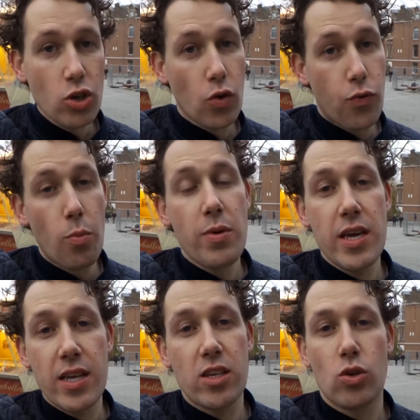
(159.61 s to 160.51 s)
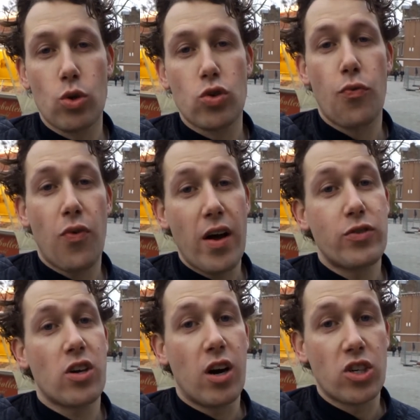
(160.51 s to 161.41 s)
So for me, this is also 5
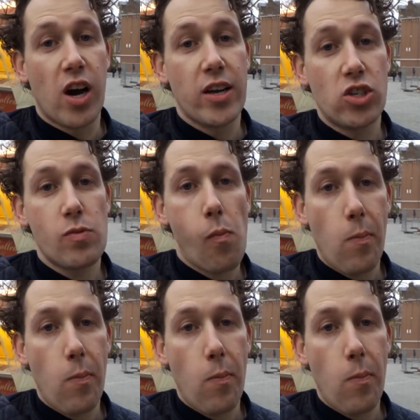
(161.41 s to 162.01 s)
stars, guys.